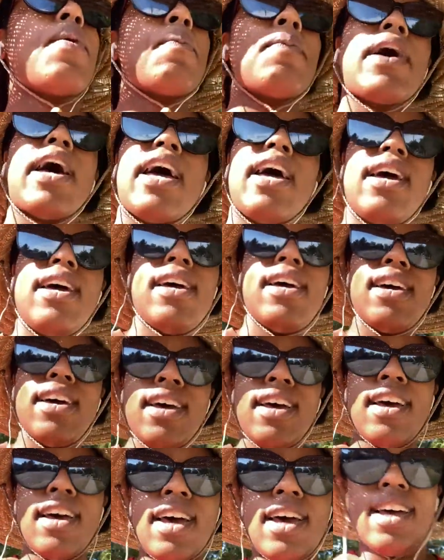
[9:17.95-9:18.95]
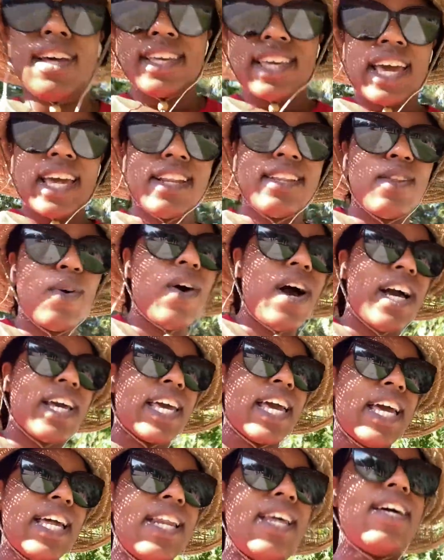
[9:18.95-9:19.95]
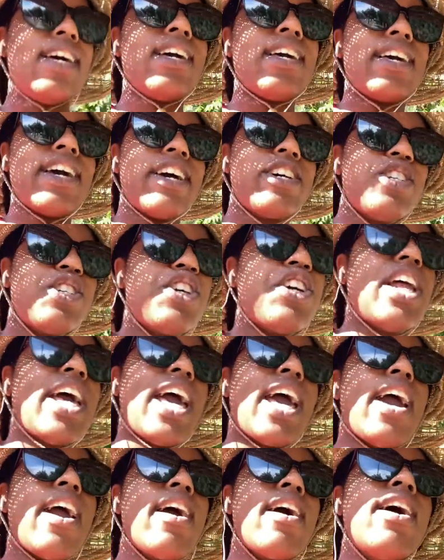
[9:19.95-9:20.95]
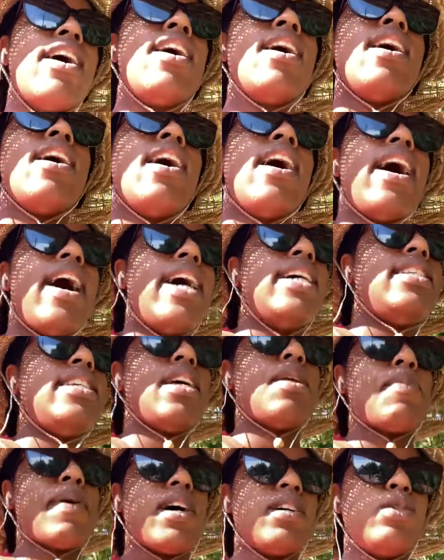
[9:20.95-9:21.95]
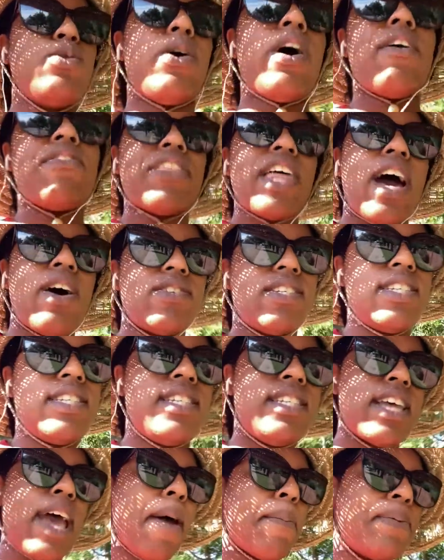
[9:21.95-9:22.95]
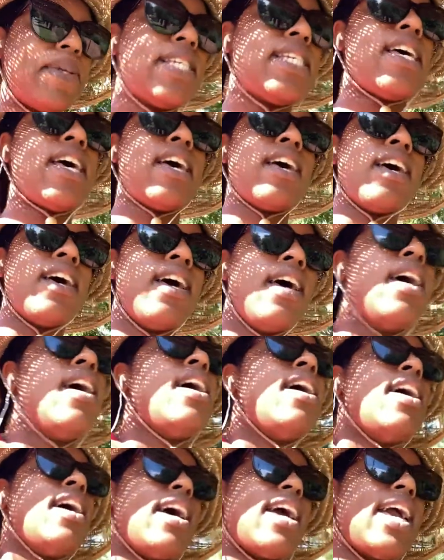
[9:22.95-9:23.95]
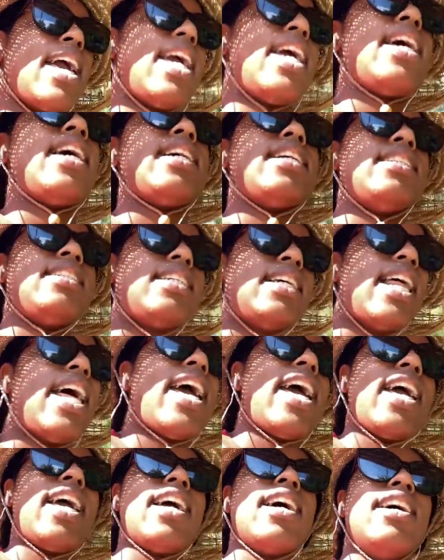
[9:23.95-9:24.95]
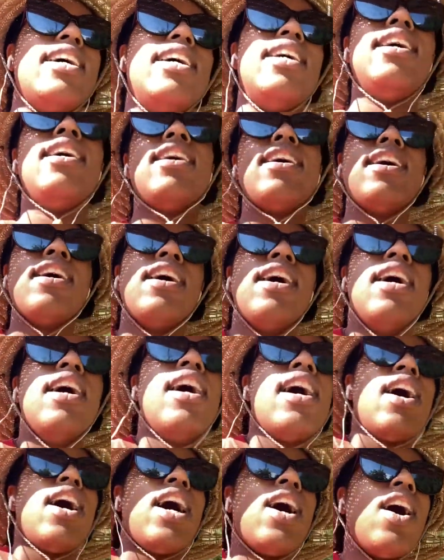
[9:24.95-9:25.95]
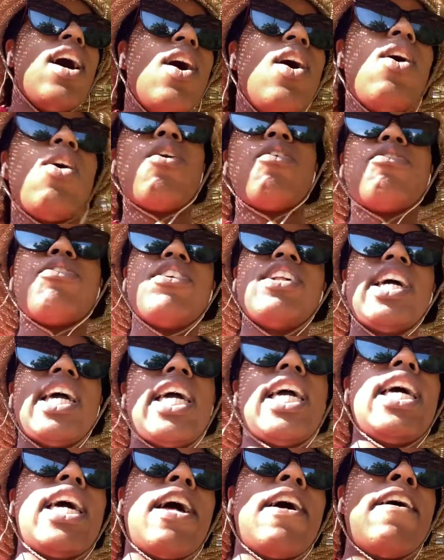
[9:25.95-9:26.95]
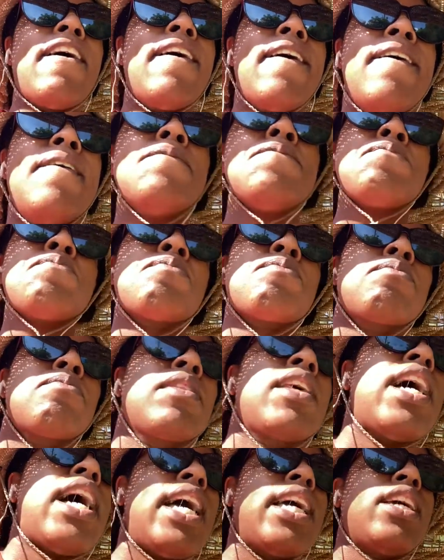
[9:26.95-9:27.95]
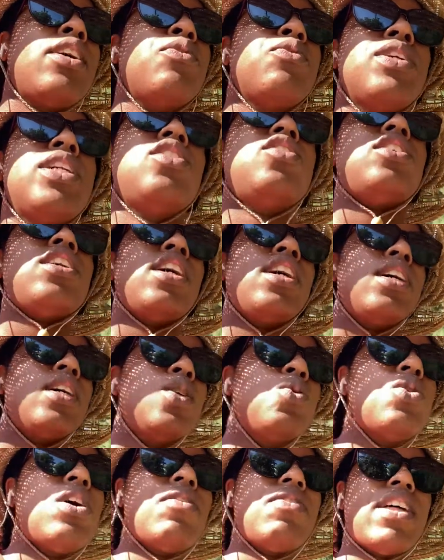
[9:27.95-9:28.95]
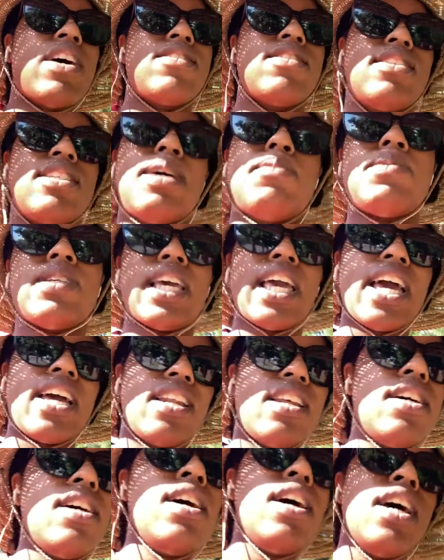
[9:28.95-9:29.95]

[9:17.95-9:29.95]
But getting the walk in yesterday, I did about 12,000 steps, and today hopefully I can reach 12,000 steps again,